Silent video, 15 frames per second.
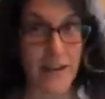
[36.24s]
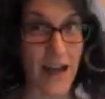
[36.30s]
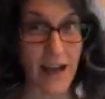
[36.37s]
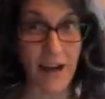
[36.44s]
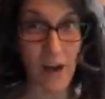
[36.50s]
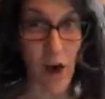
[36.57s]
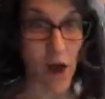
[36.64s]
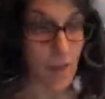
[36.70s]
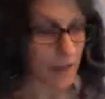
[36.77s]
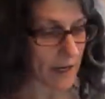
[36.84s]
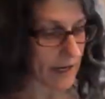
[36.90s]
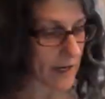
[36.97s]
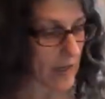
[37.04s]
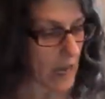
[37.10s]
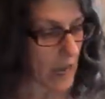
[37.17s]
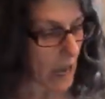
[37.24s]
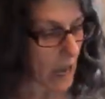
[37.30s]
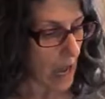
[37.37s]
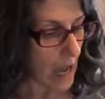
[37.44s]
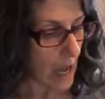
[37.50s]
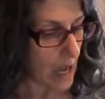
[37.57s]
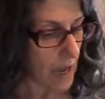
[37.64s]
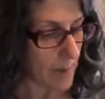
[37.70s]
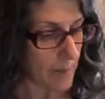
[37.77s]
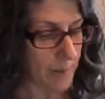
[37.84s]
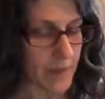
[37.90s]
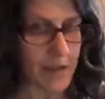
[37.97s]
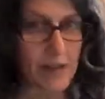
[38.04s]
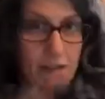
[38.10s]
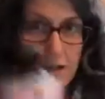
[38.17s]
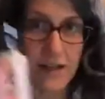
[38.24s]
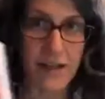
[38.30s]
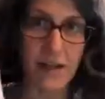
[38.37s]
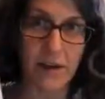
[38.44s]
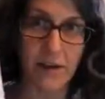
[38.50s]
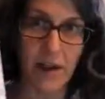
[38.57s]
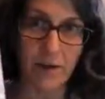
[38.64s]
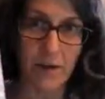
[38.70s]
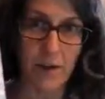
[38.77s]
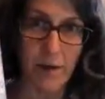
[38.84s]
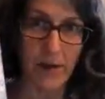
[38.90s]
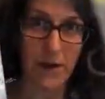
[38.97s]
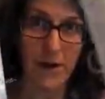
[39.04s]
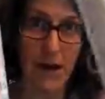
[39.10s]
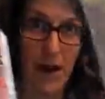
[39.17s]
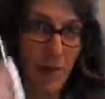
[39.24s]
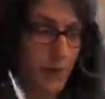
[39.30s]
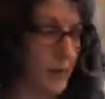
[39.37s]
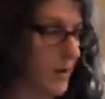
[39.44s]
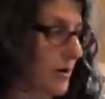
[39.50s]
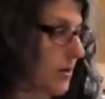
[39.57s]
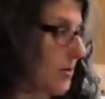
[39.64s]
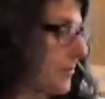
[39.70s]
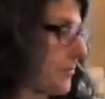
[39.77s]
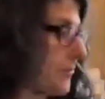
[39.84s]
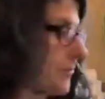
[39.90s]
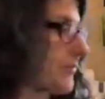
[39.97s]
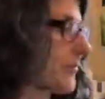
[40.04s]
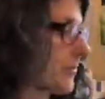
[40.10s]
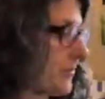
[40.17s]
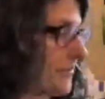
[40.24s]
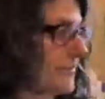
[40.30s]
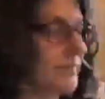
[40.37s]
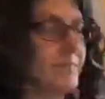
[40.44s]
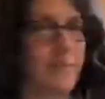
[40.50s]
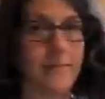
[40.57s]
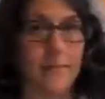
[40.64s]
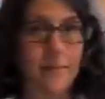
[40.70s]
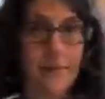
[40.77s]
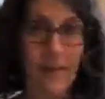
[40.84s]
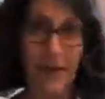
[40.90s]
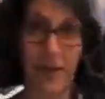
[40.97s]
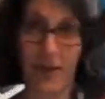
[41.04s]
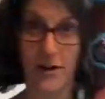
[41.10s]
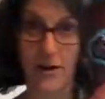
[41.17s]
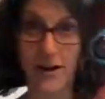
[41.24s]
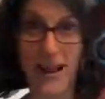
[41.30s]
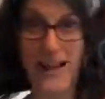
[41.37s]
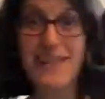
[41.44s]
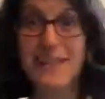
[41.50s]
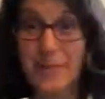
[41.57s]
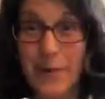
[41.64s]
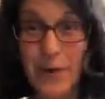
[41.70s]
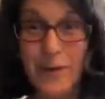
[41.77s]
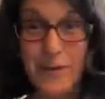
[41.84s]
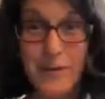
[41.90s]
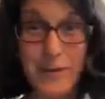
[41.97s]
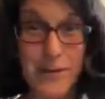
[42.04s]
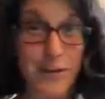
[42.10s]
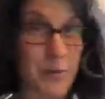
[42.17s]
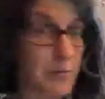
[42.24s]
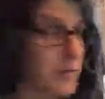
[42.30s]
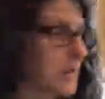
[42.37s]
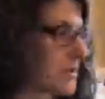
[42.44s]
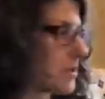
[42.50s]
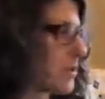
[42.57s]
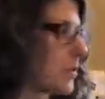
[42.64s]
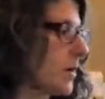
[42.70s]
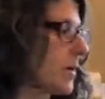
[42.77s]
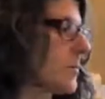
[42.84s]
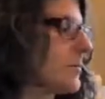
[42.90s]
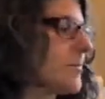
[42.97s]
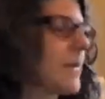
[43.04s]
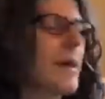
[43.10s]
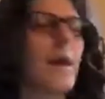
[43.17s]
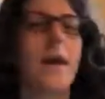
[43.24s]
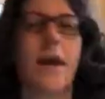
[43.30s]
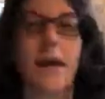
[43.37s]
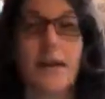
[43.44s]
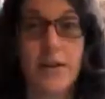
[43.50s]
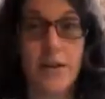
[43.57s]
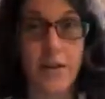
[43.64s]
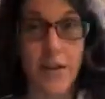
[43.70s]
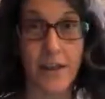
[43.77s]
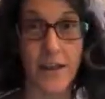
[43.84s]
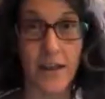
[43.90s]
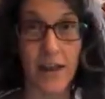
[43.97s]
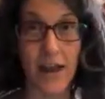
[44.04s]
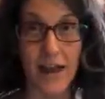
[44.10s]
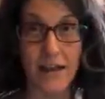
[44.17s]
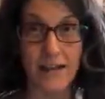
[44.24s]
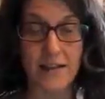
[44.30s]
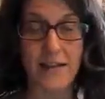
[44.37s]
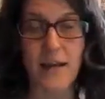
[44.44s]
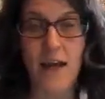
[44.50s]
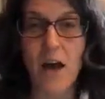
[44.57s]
had in common. And see here, I have them here, Here, yes, I'm gonna return them to the store. And here's the thing, guys.